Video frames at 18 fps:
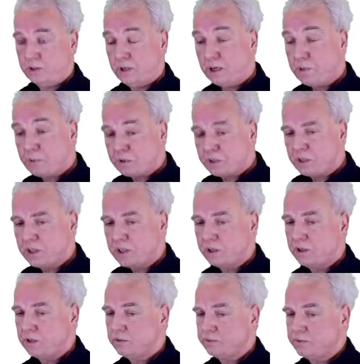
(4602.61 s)
in
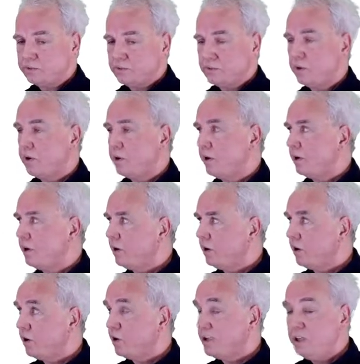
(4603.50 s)
particular,
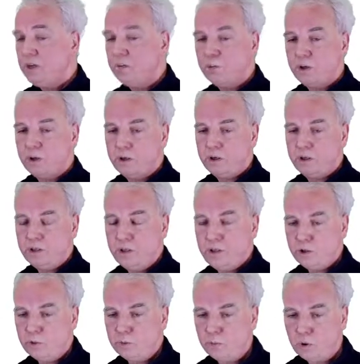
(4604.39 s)
an, an
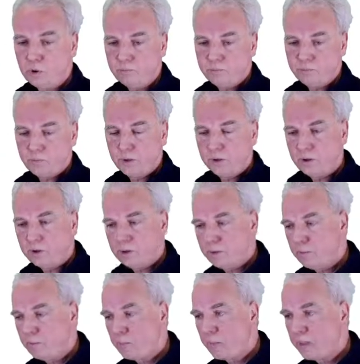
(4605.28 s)
enum
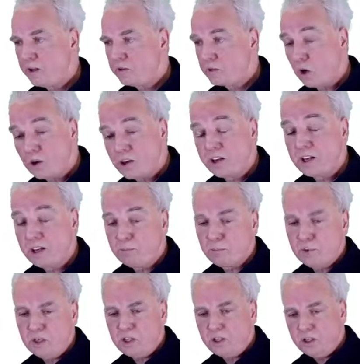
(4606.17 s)
um, is other than
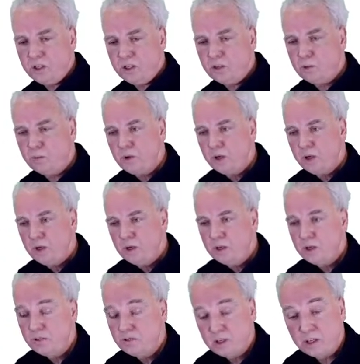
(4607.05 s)
being an enum
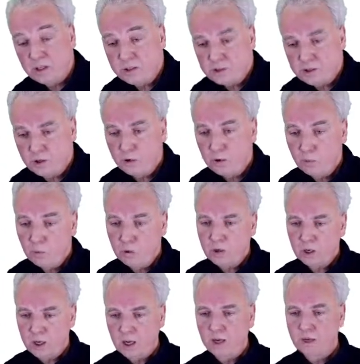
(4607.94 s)
is that it's a normal
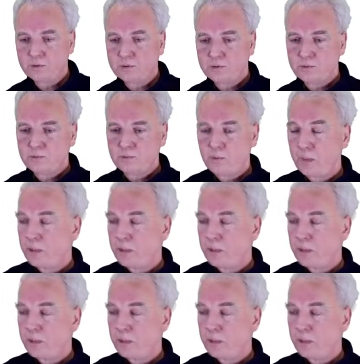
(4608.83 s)
class.